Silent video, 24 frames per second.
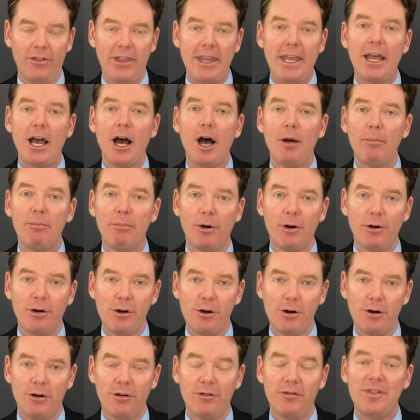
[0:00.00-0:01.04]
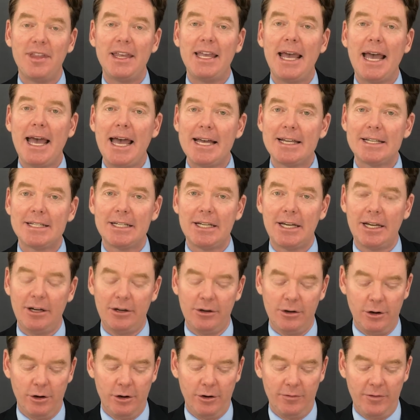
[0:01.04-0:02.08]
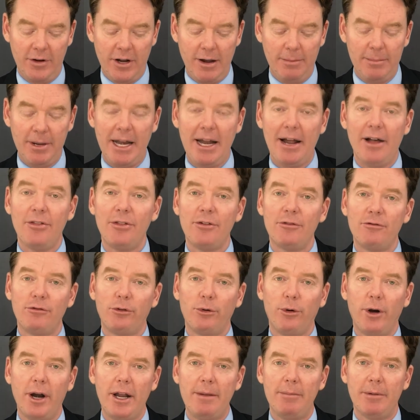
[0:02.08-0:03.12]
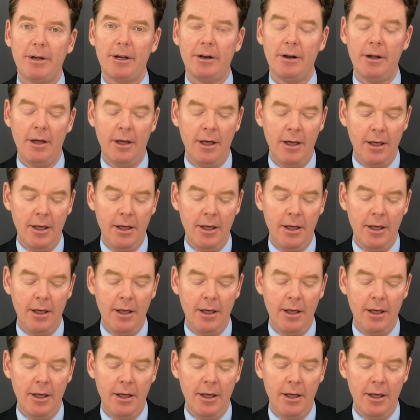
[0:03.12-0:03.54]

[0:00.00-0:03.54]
the upper nerve, the exiting nerve coming out the foramen,